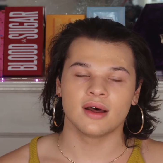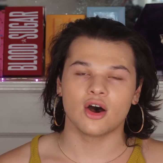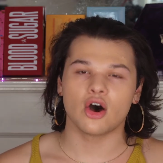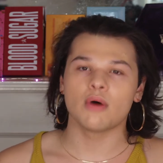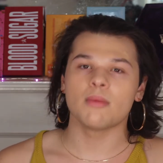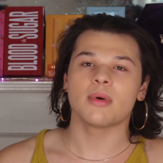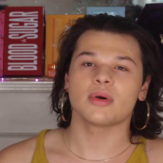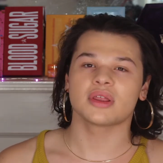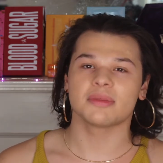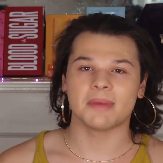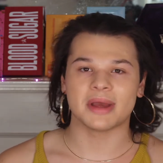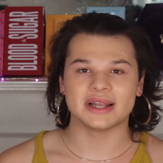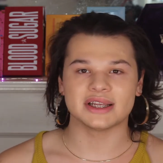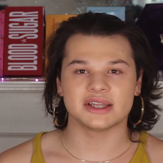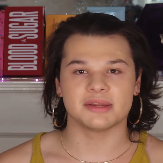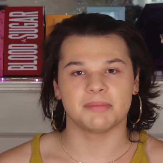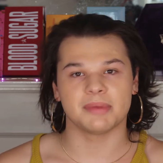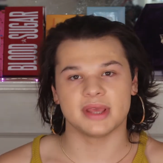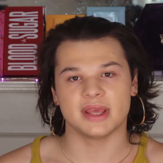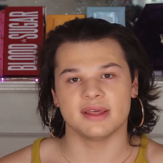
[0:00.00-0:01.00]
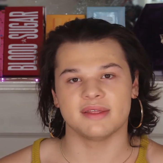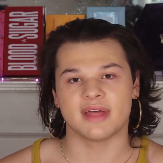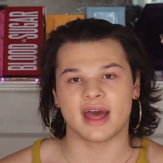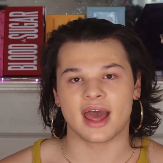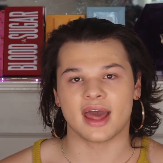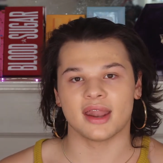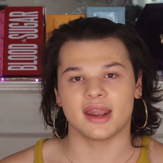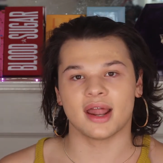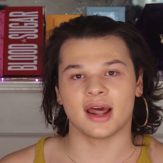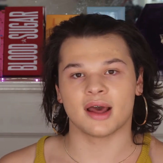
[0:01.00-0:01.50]
almost meant to be
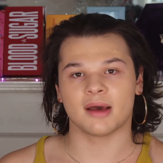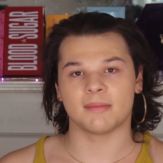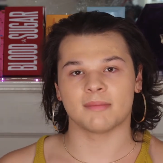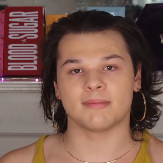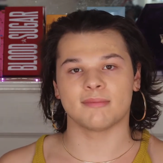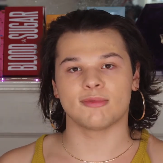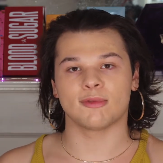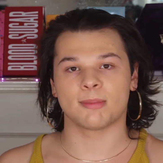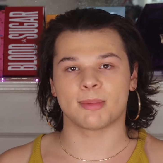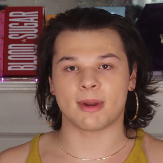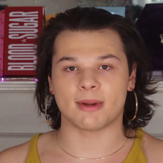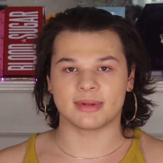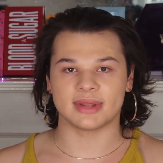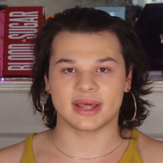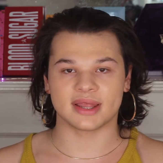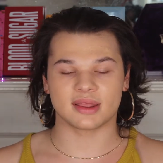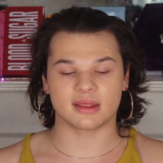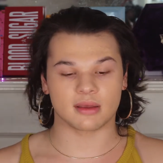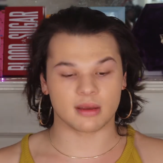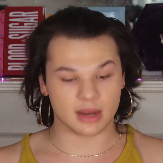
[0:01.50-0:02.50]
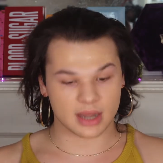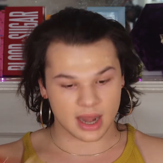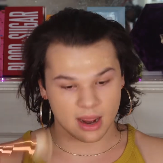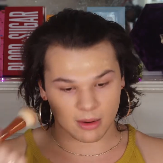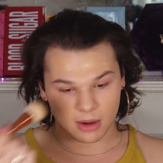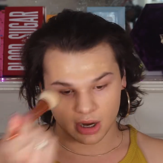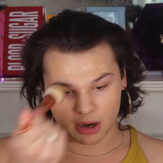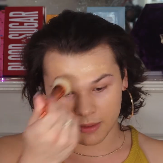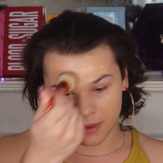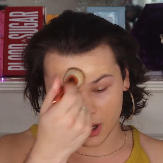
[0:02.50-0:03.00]
that um, protests right now
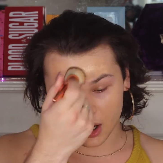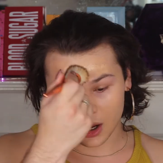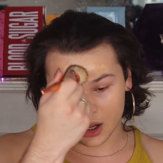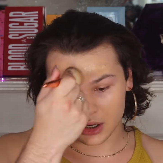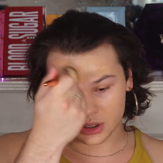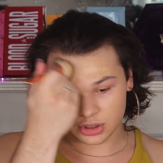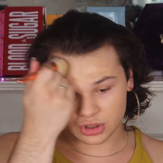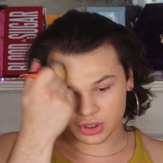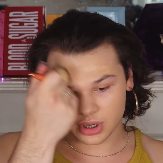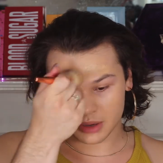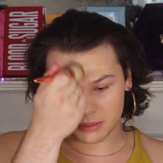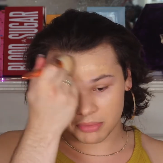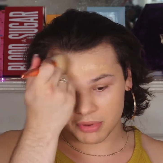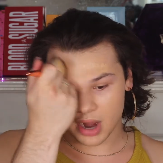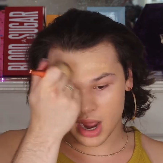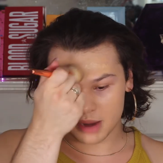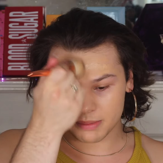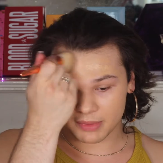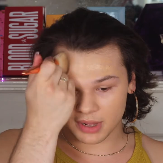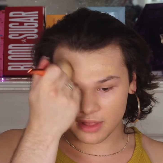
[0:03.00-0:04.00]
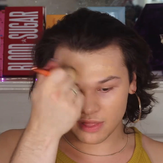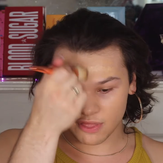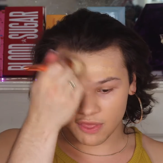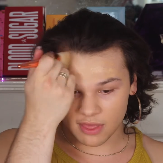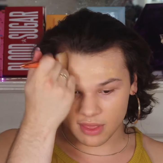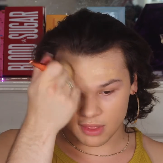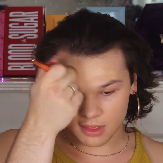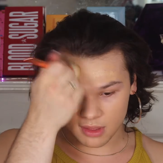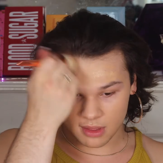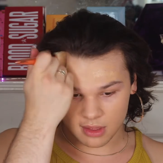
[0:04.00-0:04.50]
are going on during Pride
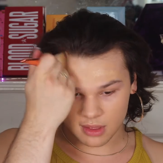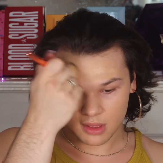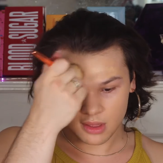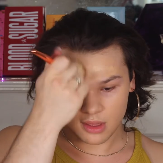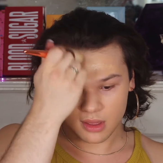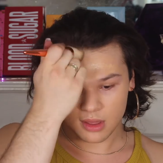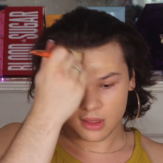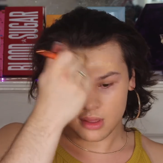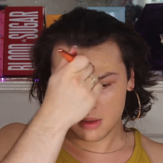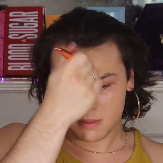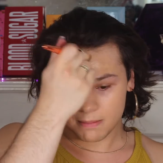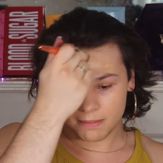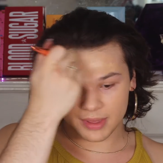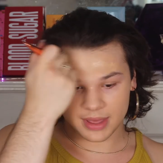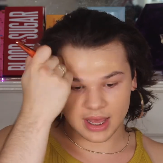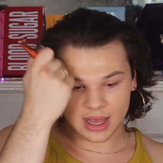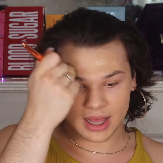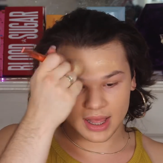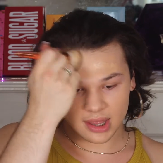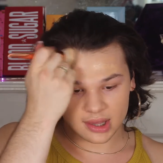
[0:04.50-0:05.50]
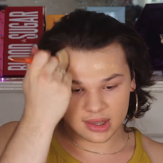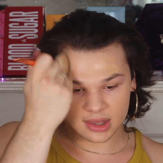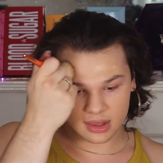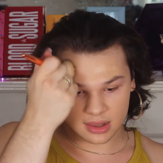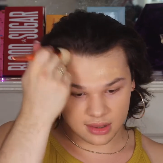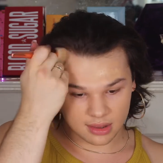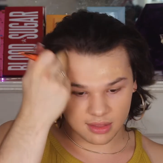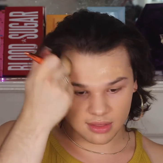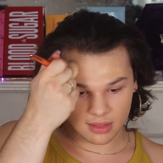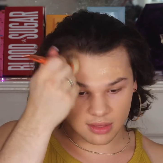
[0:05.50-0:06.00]
Month
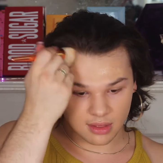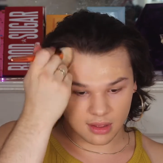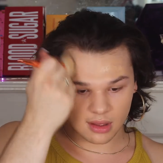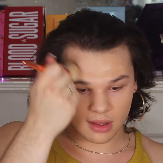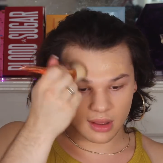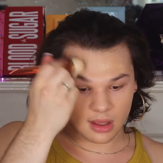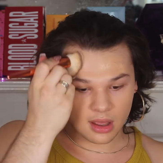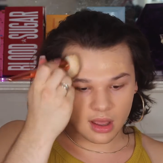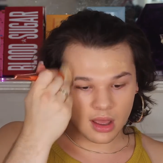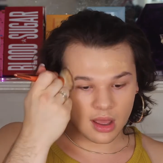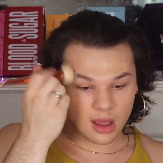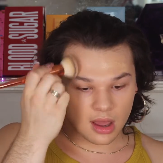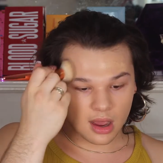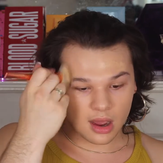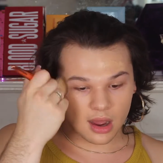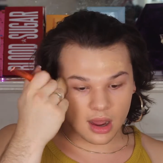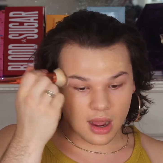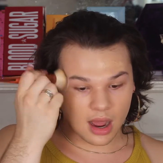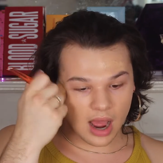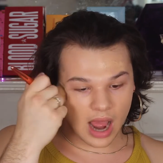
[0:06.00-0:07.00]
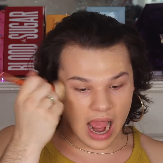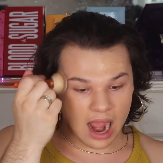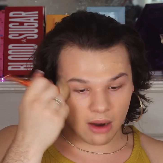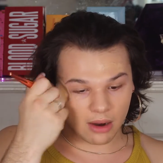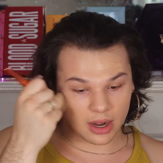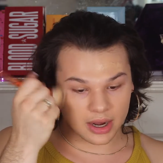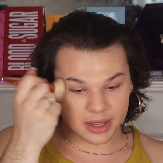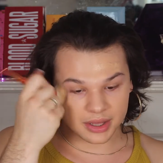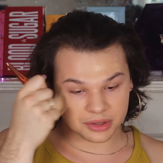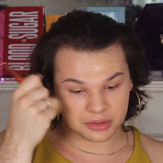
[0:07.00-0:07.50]
because
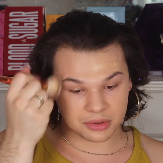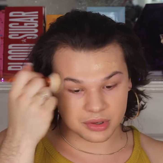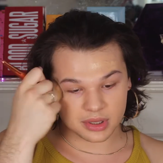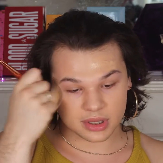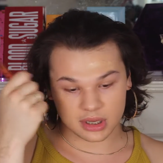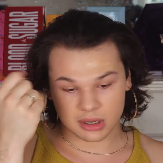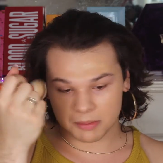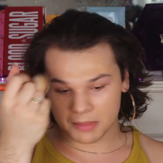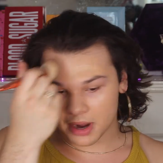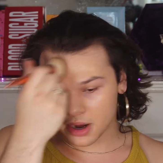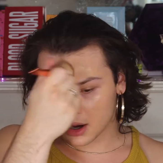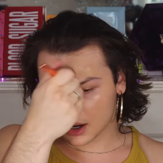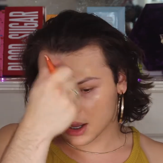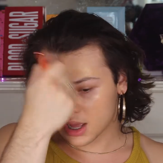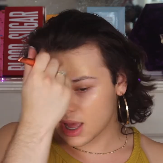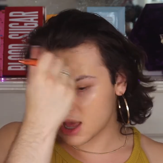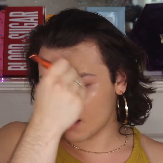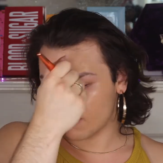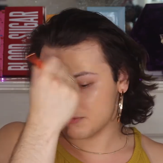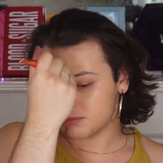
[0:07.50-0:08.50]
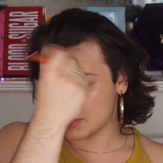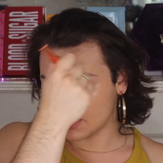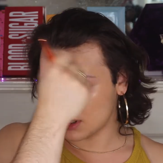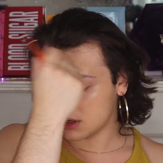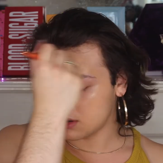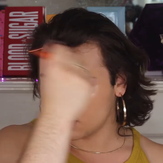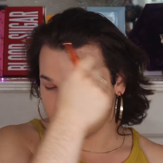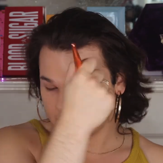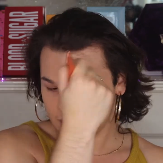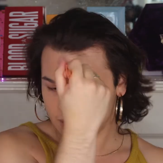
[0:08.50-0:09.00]
our histories in America have
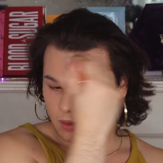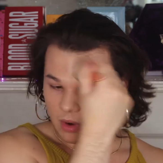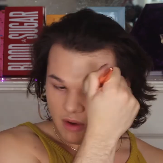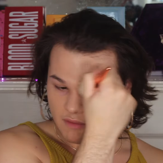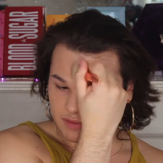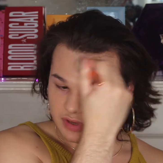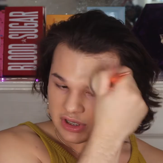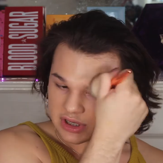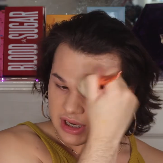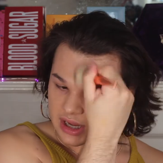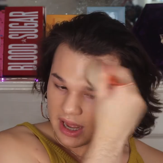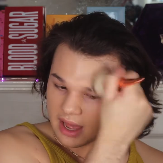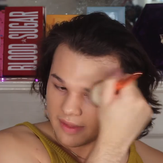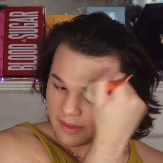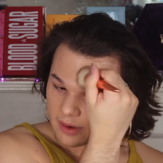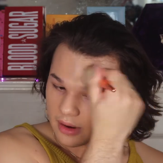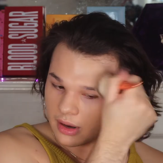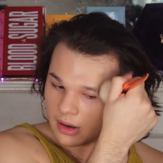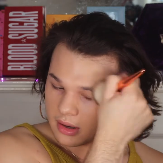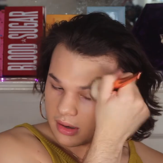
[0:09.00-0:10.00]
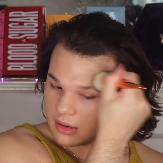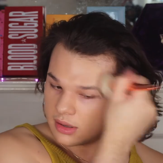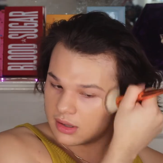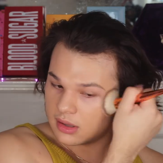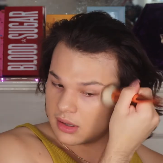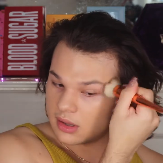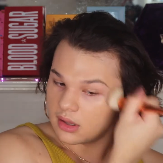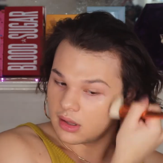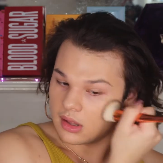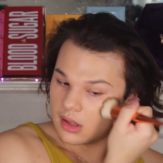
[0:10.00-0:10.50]
been woven together
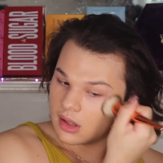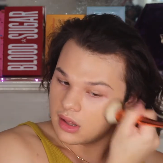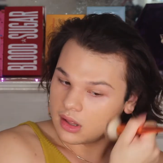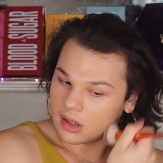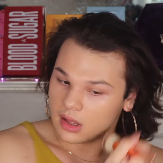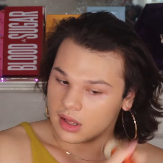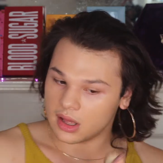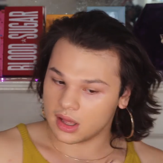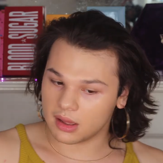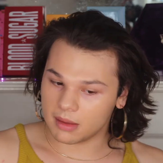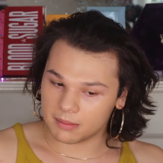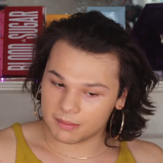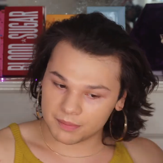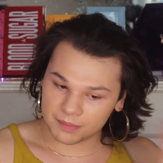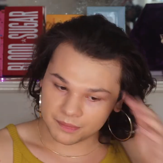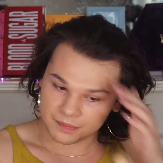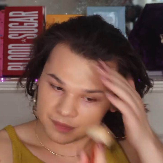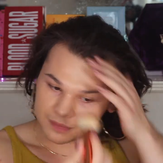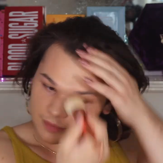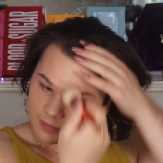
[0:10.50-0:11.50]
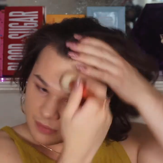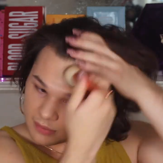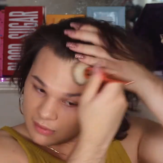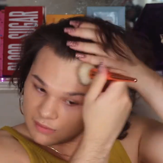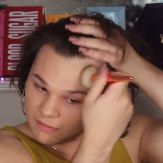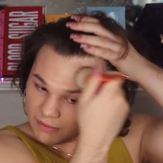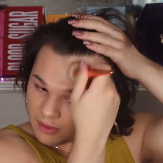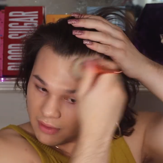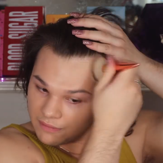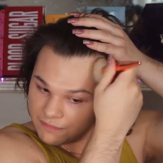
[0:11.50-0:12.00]
um,
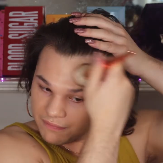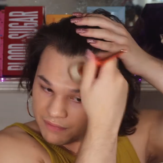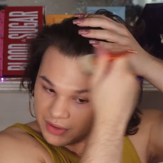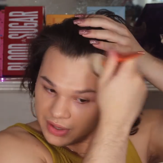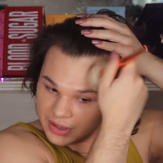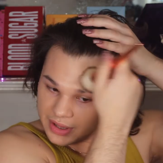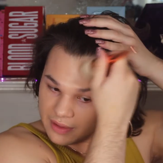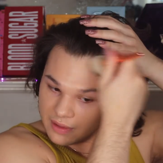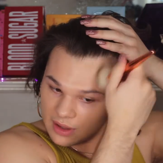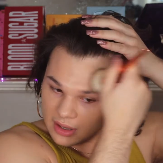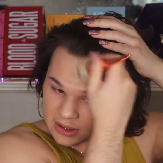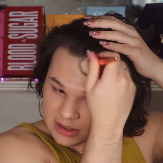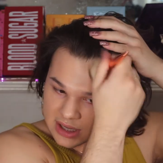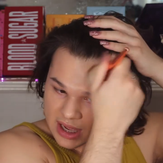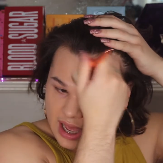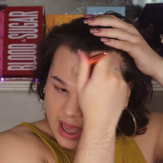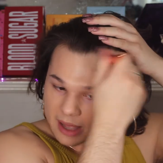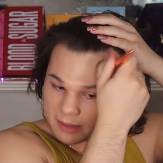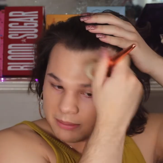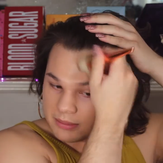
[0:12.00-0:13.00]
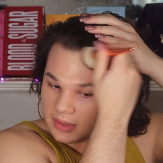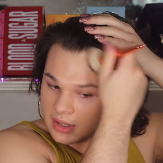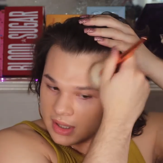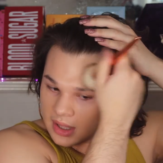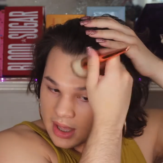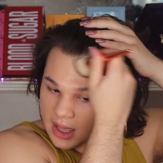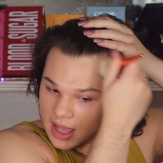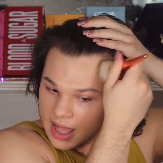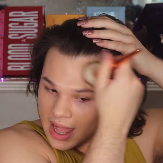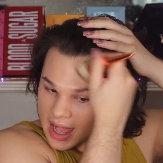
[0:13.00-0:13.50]
for a really long time.
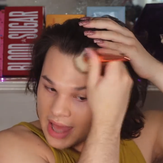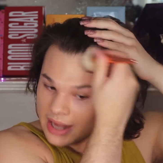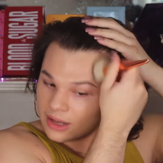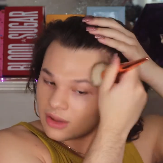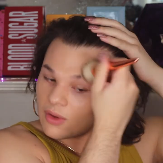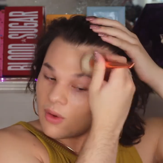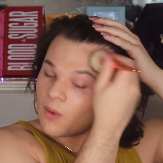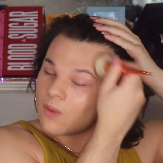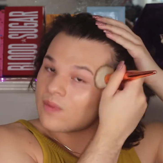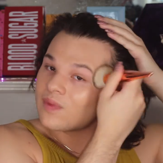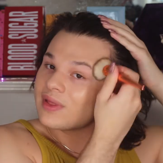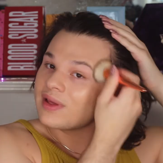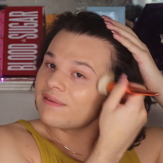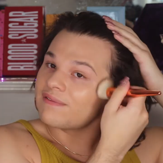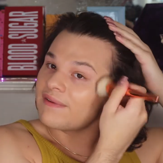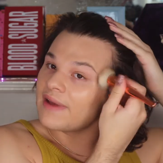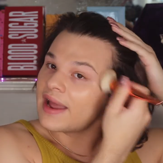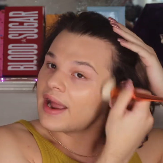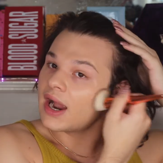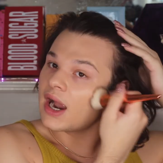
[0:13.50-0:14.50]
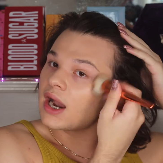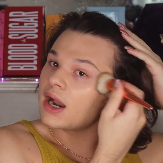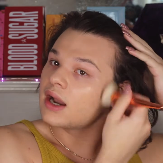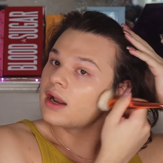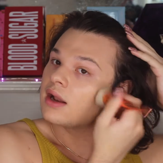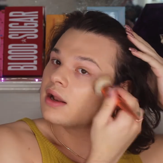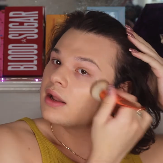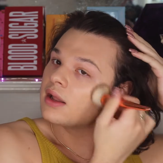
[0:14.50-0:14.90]
And it's only fair